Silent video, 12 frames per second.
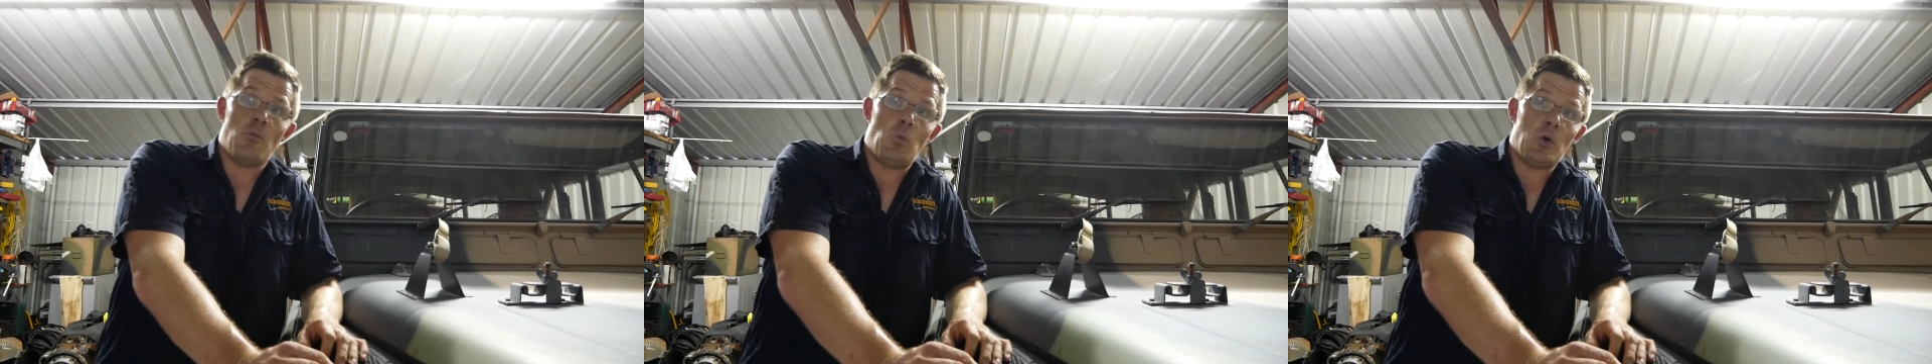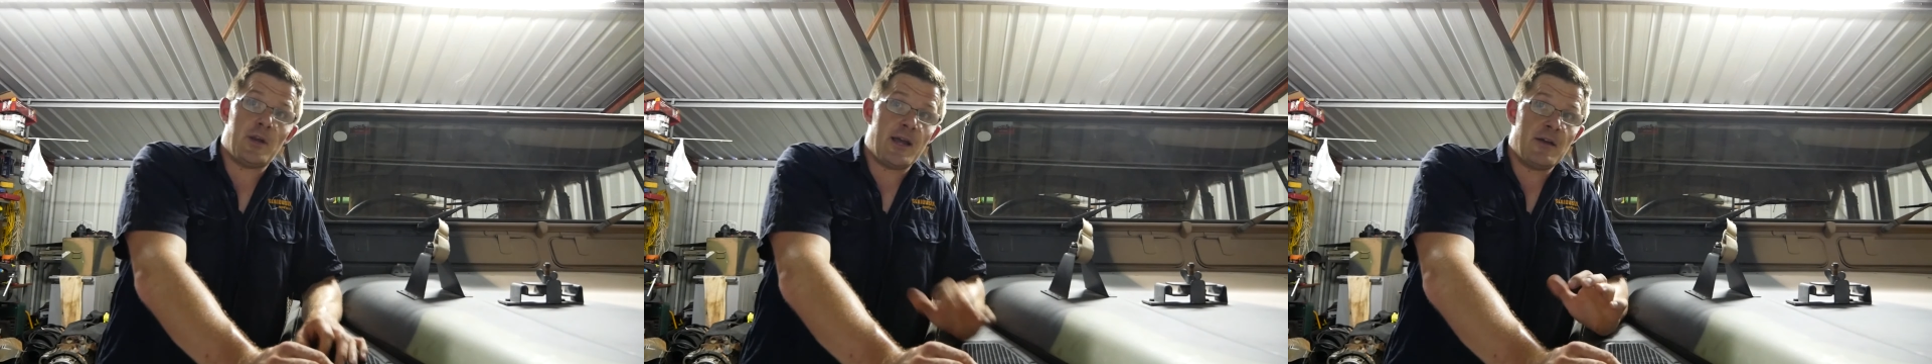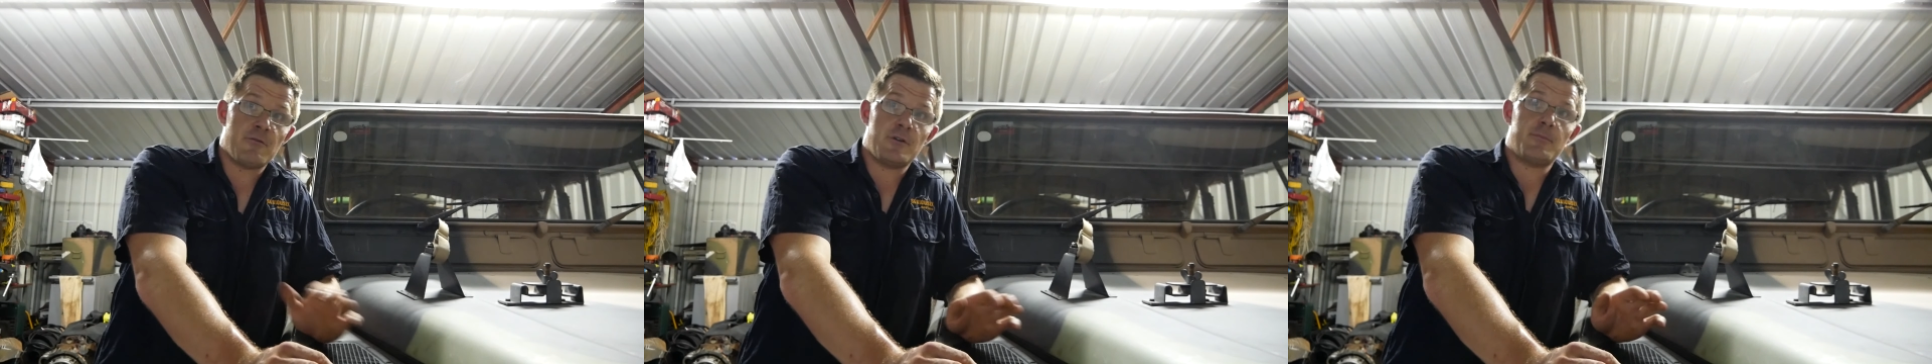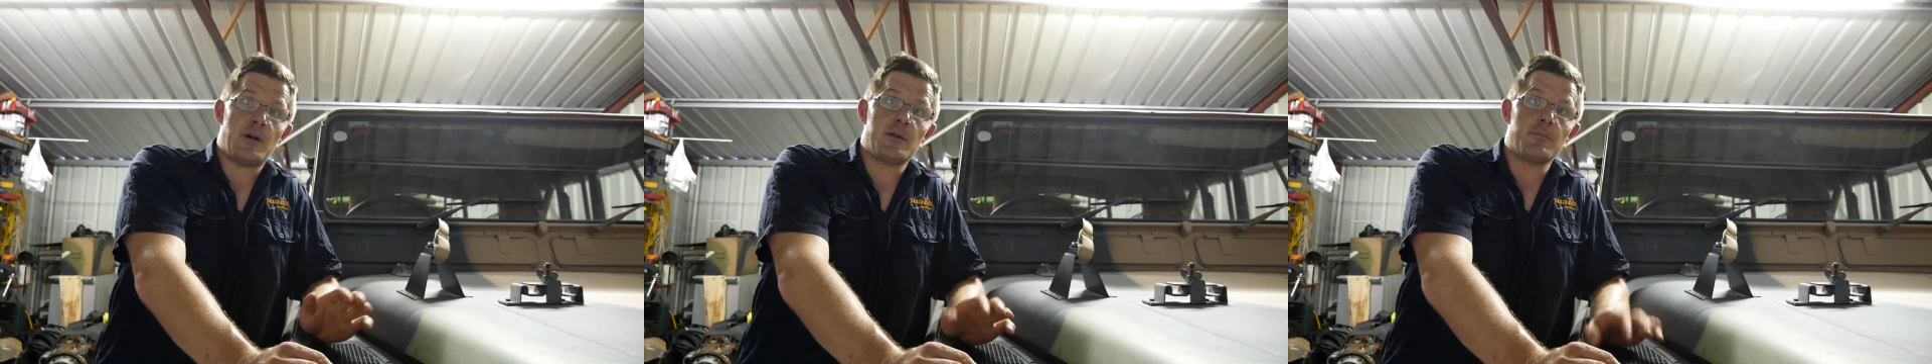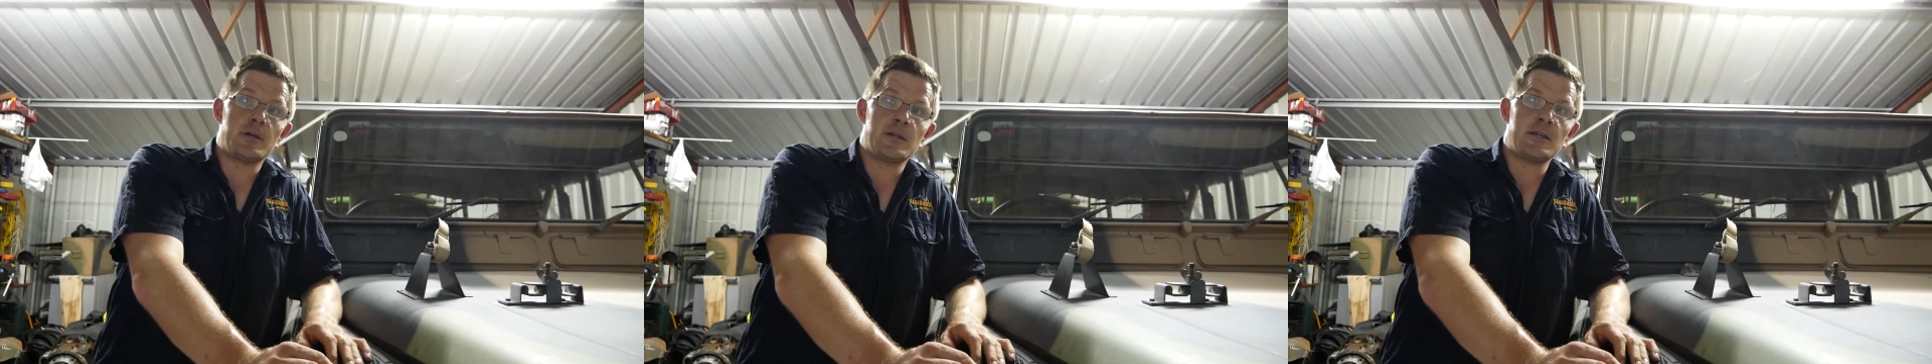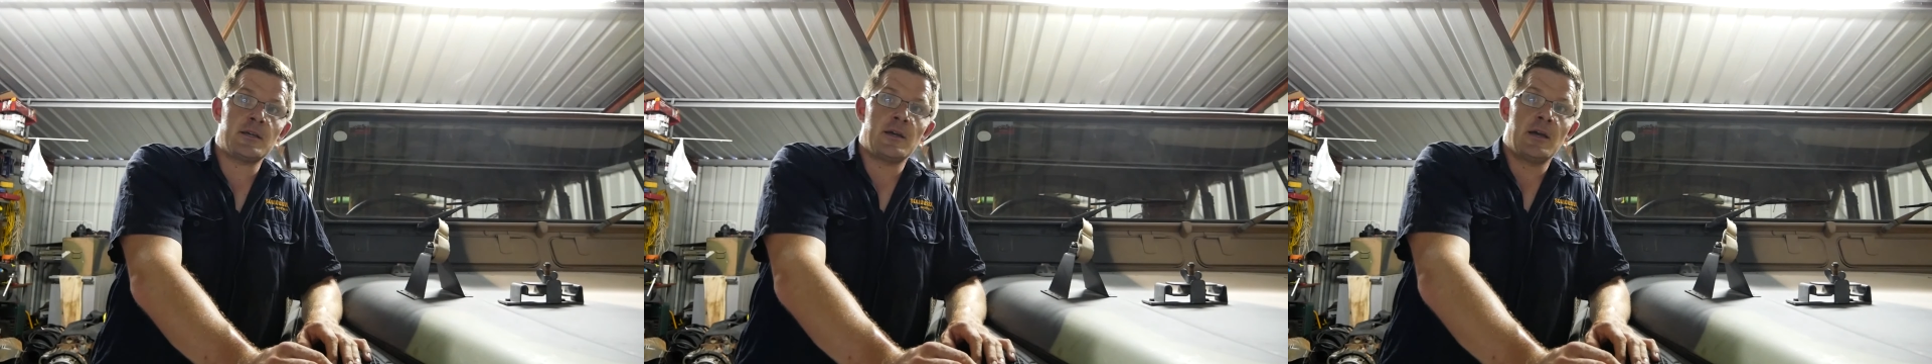whatever it may
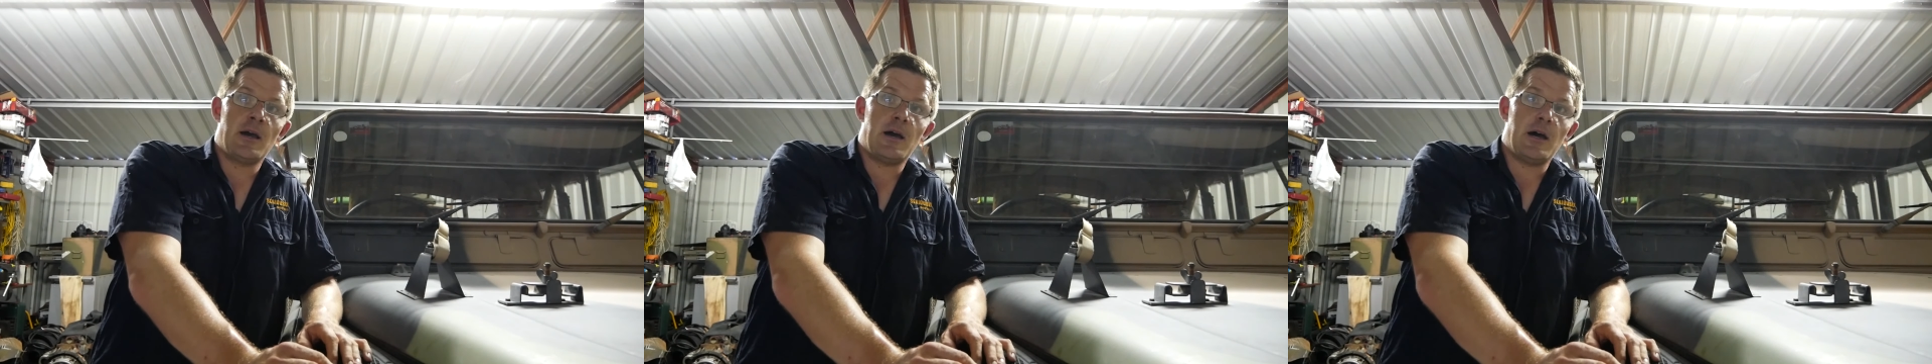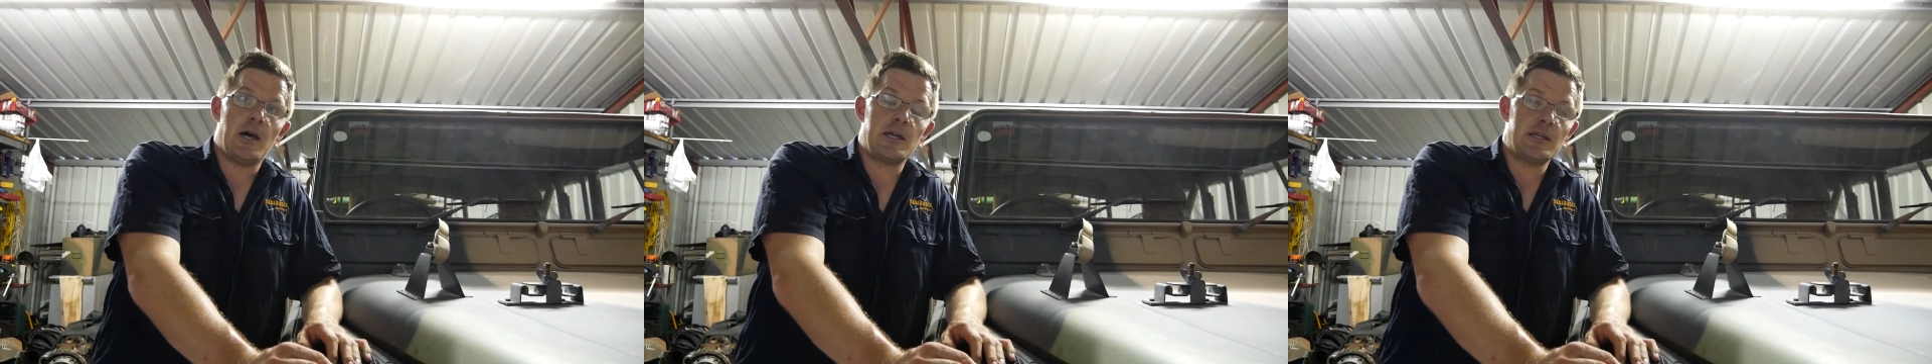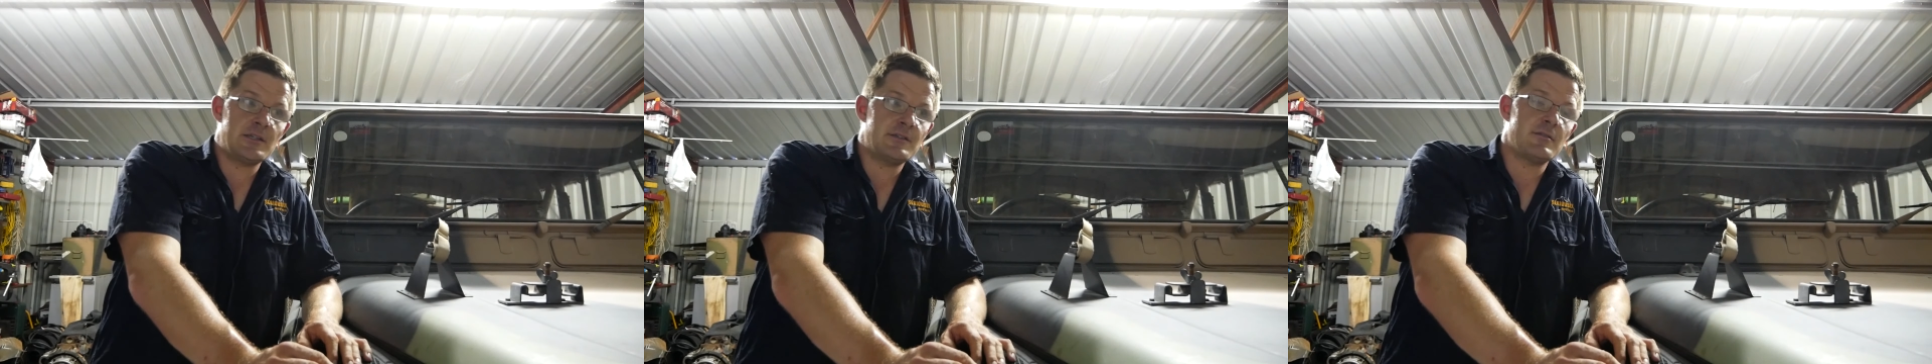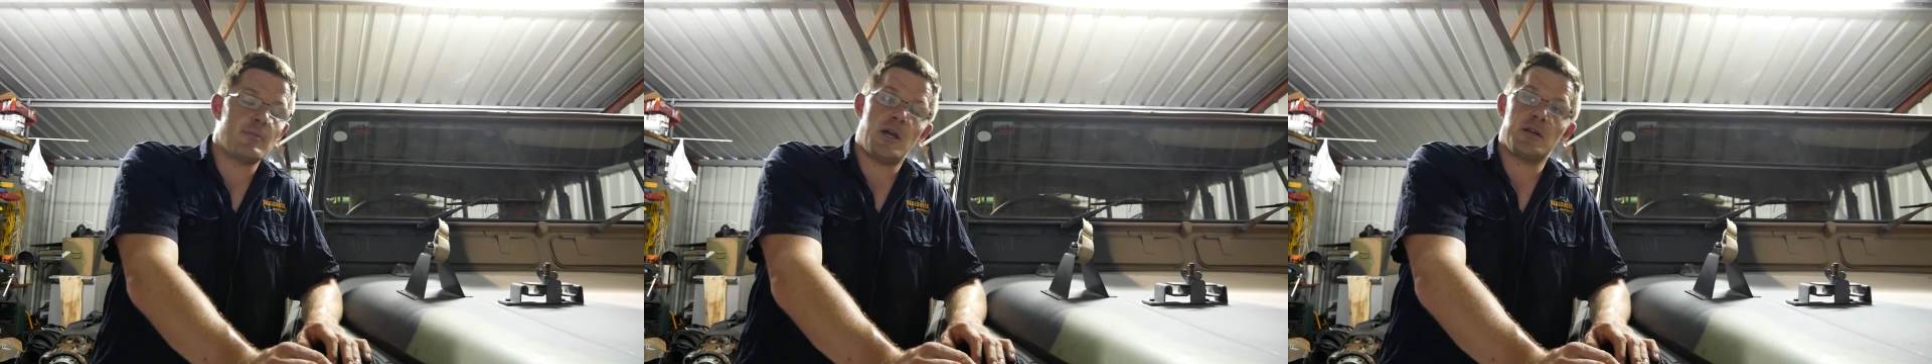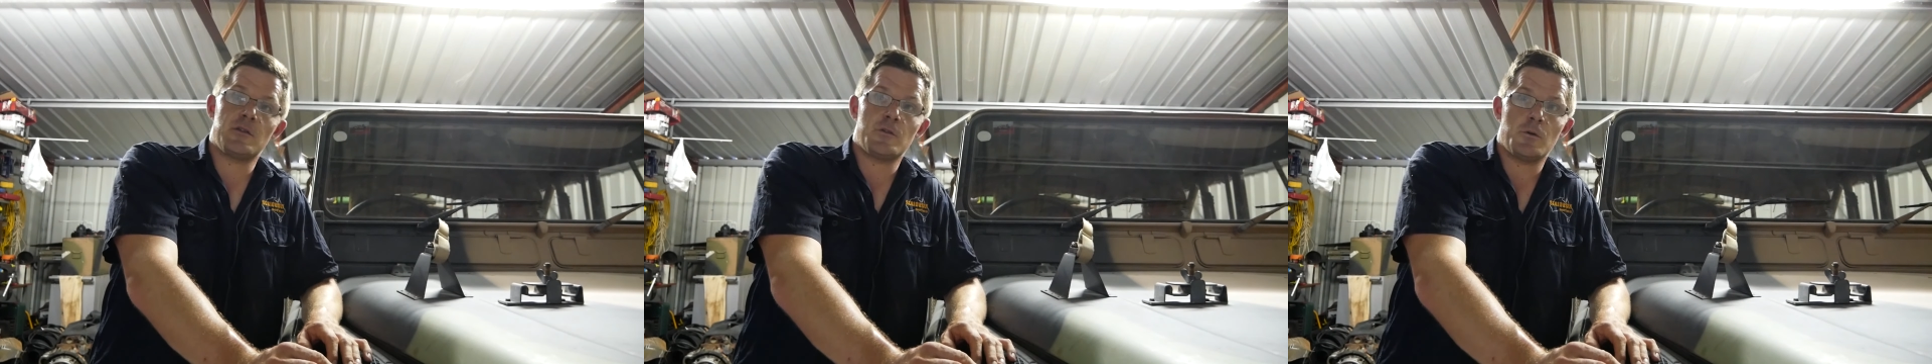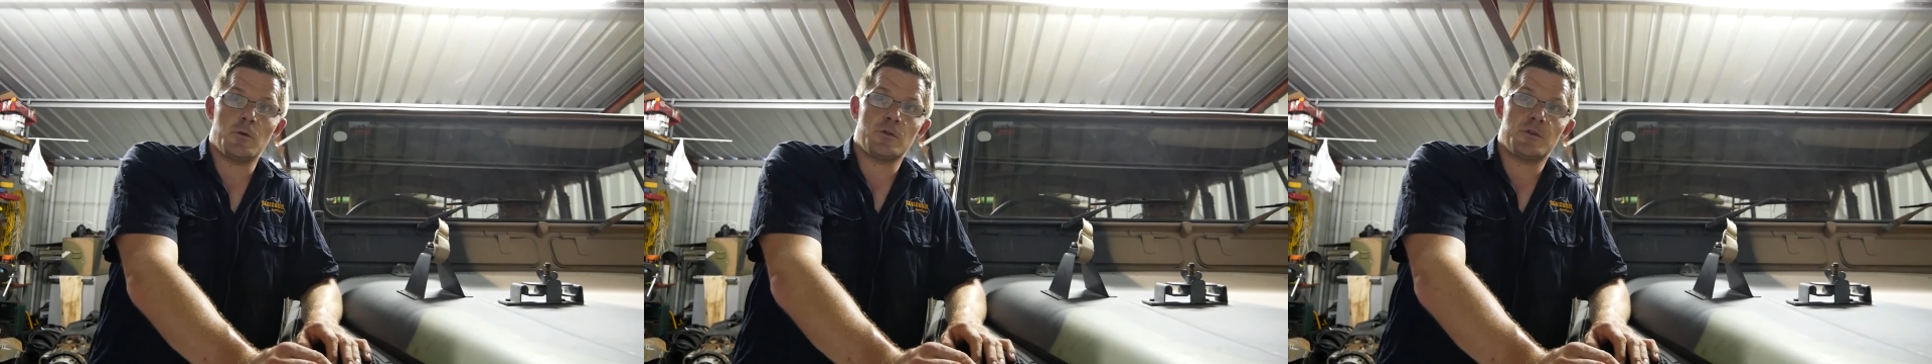be, he's the man to
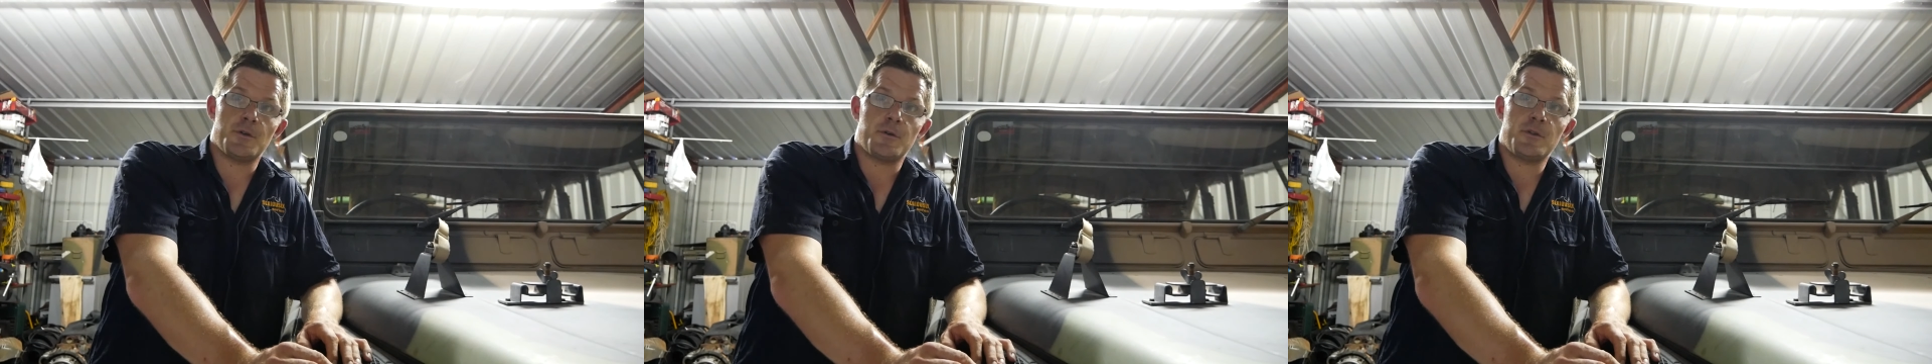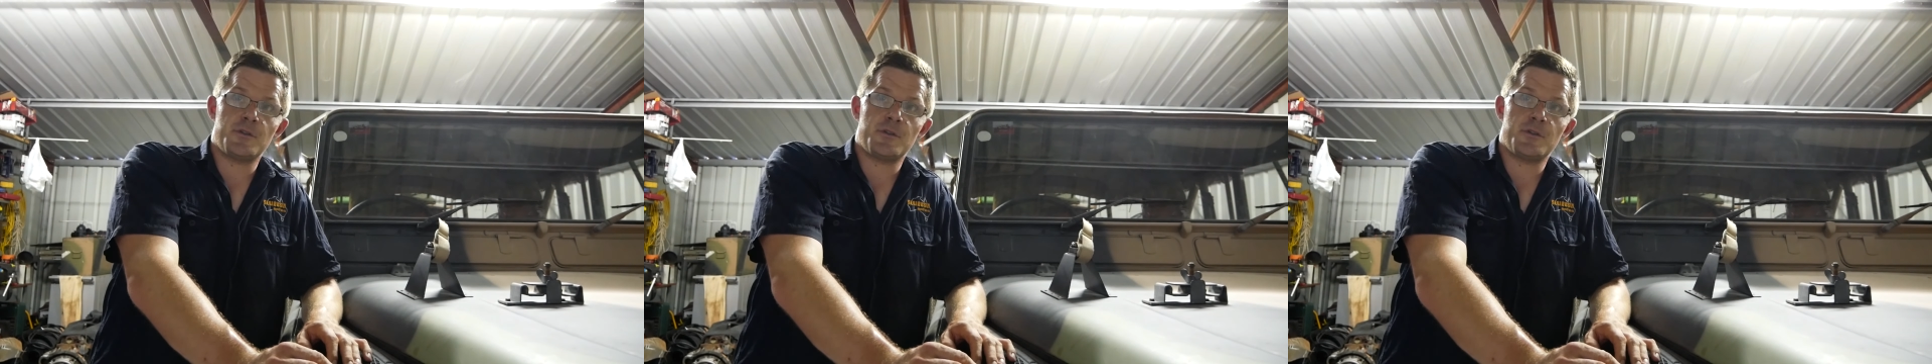talk to.